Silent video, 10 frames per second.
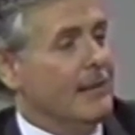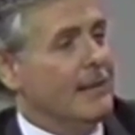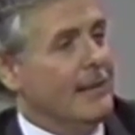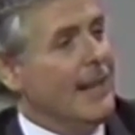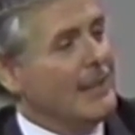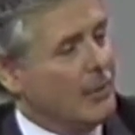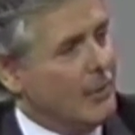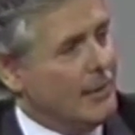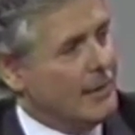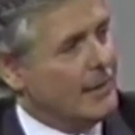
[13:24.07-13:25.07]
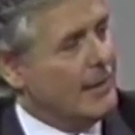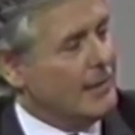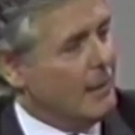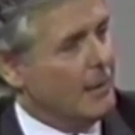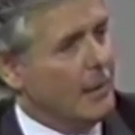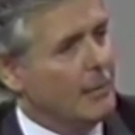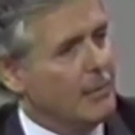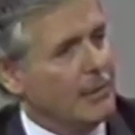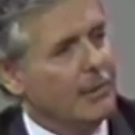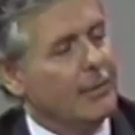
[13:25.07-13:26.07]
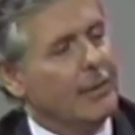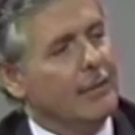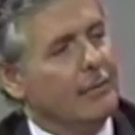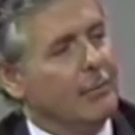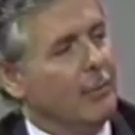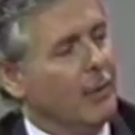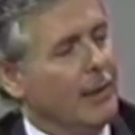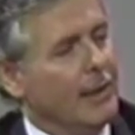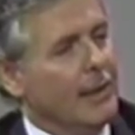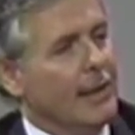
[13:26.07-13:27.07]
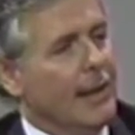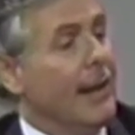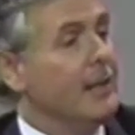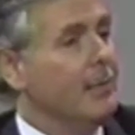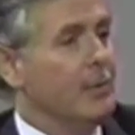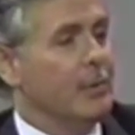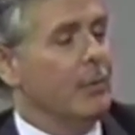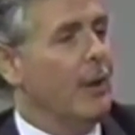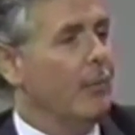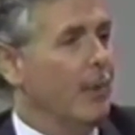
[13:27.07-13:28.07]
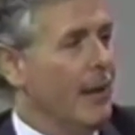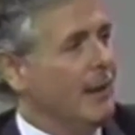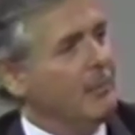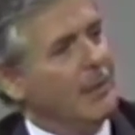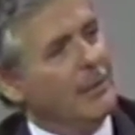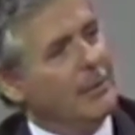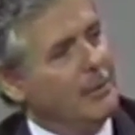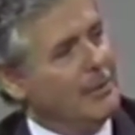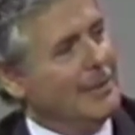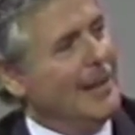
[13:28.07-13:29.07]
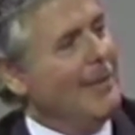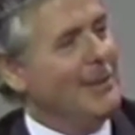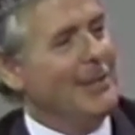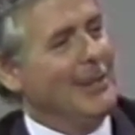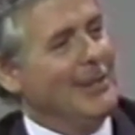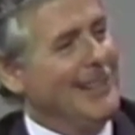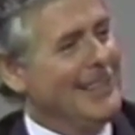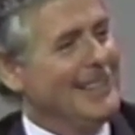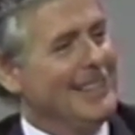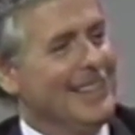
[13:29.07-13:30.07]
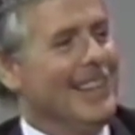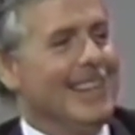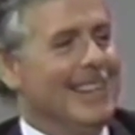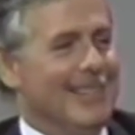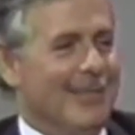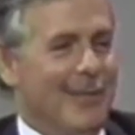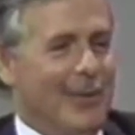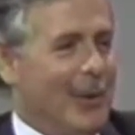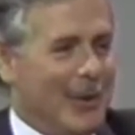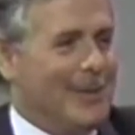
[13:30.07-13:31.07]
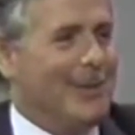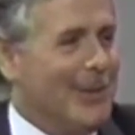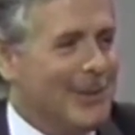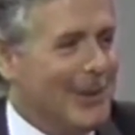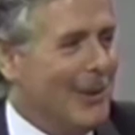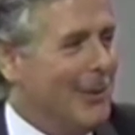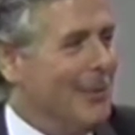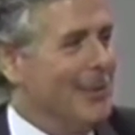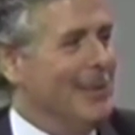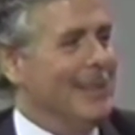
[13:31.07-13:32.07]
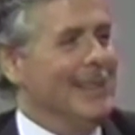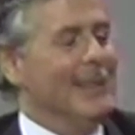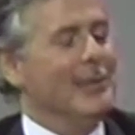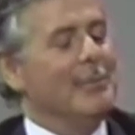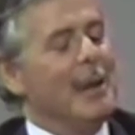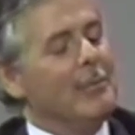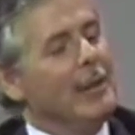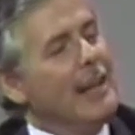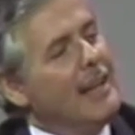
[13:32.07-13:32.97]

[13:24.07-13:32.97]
that's good in the sense of objectivity and reporting, as opposed to Ron Blankenbaker, who is a commentator and gets to throw his views all over the newspaper. Right.